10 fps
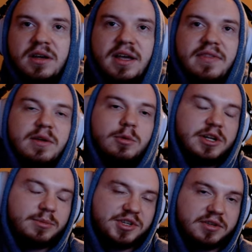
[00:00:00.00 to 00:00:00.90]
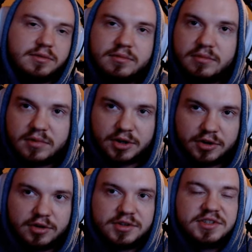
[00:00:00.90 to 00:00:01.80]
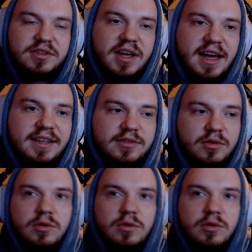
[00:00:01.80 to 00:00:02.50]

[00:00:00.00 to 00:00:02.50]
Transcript: And then redemption occurs at